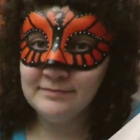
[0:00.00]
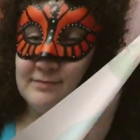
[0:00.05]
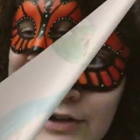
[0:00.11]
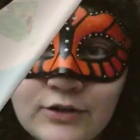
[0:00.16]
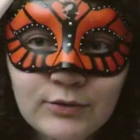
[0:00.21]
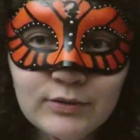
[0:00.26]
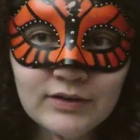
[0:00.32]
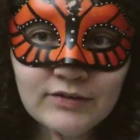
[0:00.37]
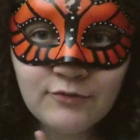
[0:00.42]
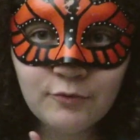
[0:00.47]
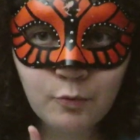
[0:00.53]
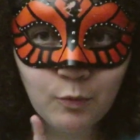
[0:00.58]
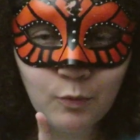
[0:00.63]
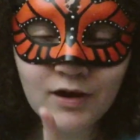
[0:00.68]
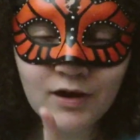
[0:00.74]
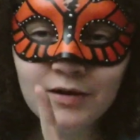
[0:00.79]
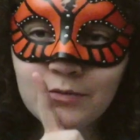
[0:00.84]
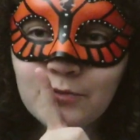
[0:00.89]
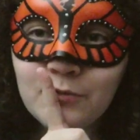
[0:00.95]
I do have
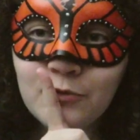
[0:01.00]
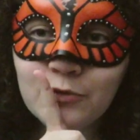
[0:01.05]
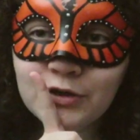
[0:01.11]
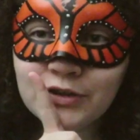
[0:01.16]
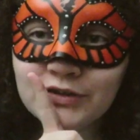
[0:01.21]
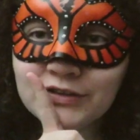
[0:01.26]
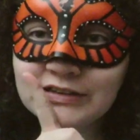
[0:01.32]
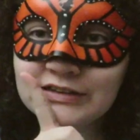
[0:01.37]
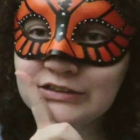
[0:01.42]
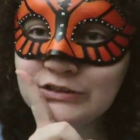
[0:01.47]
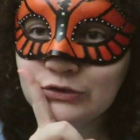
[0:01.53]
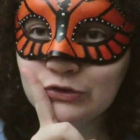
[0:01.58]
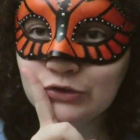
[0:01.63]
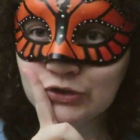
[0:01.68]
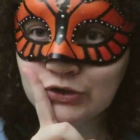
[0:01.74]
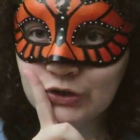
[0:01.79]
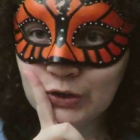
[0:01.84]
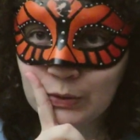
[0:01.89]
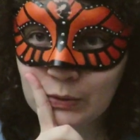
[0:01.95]
one more thing to
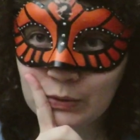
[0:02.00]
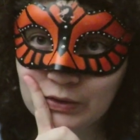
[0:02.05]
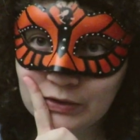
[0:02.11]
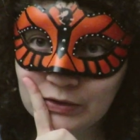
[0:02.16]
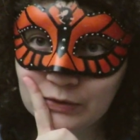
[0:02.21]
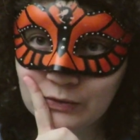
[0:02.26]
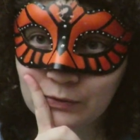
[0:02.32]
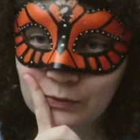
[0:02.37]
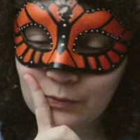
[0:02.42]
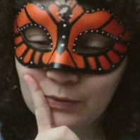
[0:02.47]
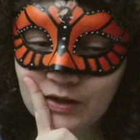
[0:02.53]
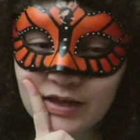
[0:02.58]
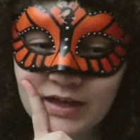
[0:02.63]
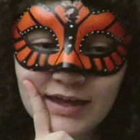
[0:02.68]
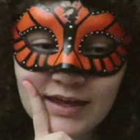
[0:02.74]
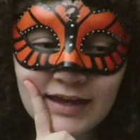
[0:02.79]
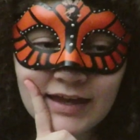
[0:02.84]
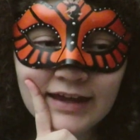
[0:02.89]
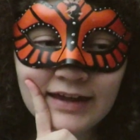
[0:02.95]
show you,
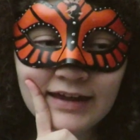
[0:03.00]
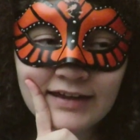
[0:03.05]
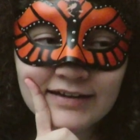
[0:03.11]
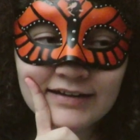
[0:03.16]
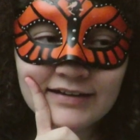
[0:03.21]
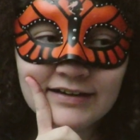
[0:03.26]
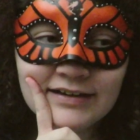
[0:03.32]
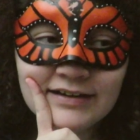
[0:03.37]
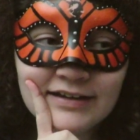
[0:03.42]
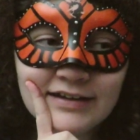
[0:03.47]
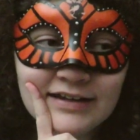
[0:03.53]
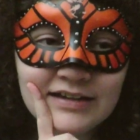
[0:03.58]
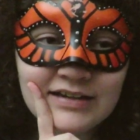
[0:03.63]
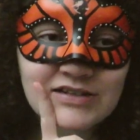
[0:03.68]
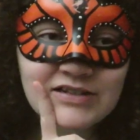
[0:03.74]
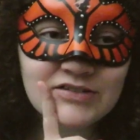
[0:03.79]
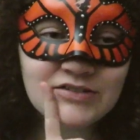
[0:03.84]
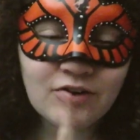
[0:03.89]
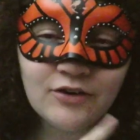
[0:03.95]
and it
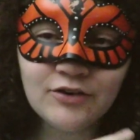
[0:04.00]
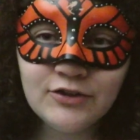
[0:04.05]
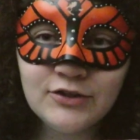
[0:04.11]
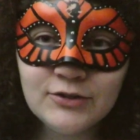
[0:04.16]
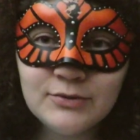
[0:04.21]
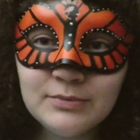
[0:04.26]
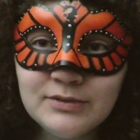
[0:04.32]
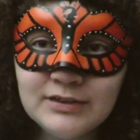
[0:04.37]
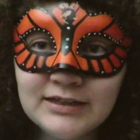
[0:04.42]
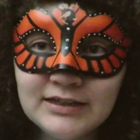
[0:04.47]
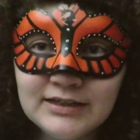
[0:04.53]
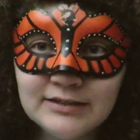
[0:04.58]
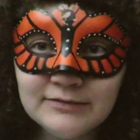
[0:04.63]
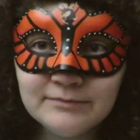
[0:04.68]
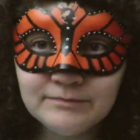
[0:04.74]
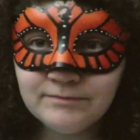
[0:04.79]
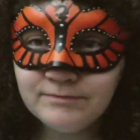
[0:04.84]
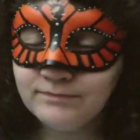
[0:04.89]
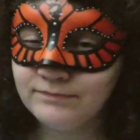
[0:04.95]
is arguably
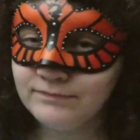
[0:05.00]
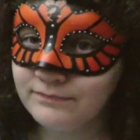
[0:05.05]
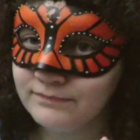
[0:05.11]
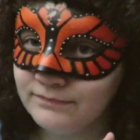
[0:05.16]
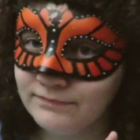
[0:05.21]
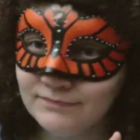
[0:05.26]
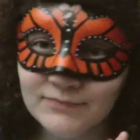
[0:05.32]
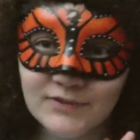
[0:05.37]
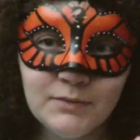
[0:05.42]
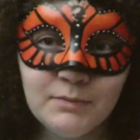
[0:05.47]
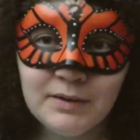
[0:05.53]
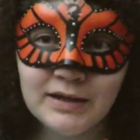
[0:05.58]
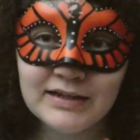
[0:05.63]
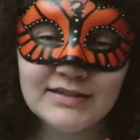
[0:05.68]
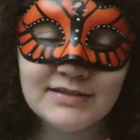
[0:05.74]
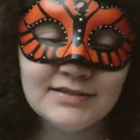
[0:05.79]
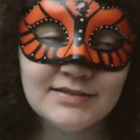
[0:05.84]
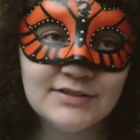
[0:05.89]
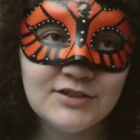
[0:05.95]
the
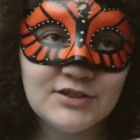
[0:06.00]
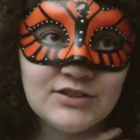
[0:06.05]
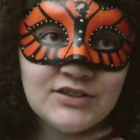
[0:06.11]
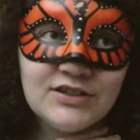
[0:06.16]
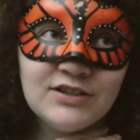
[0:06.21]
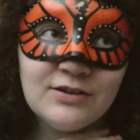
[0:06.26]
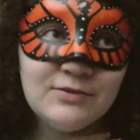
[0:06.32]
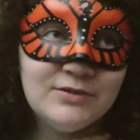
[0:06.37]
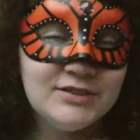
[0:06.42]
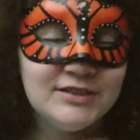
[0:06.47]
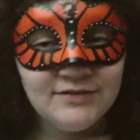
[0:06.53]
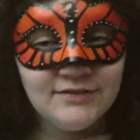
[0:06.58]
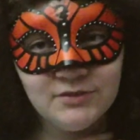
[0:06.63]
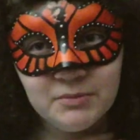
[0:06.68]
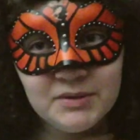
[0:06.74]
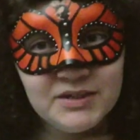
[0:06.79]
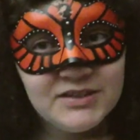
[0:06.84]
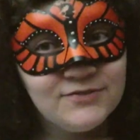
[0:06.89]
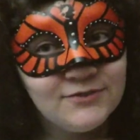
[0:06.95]
best, because you know, you save
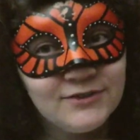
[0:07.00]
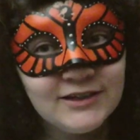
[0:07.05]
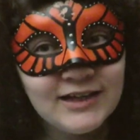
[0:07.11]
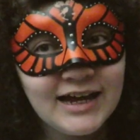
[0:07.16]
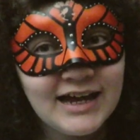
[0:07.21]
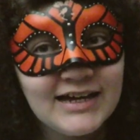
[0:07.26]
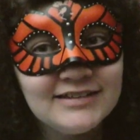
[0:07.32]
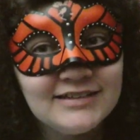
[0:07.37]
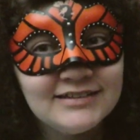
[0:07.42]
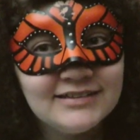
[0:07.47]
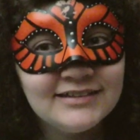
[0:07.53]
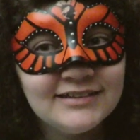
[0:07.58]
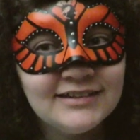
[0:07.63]
the best for last.